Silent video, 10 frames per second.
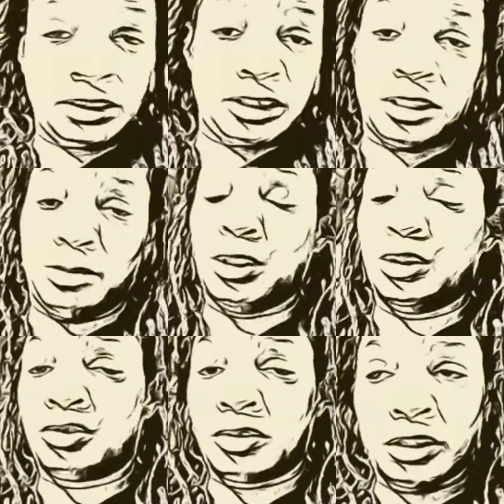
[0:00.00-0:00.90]
it could have been
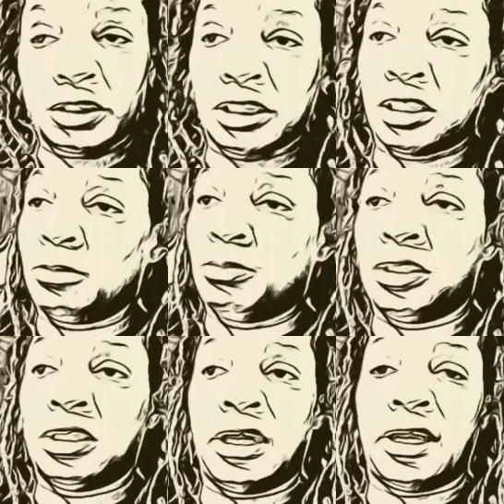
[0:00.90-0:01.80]
drugs, it could have been
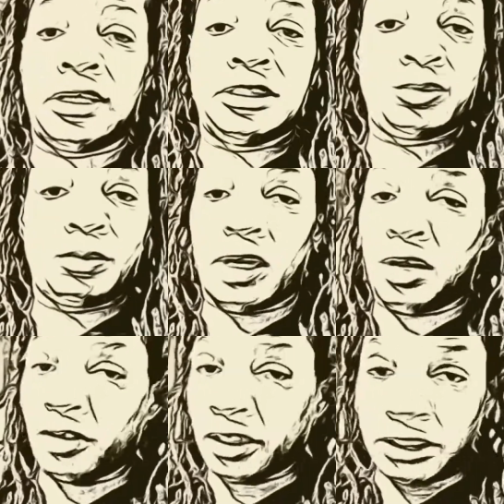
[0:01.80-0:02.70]
they got into a bad
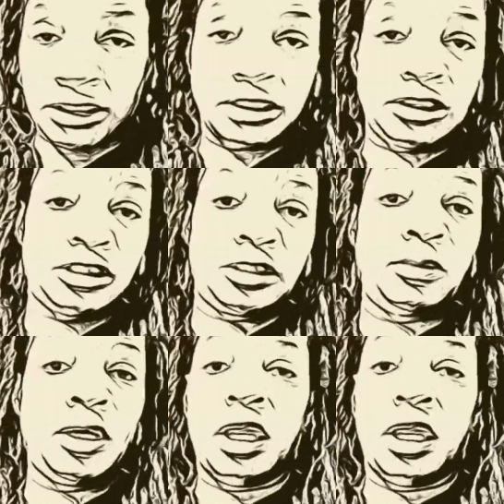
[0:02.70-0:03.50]
relationship,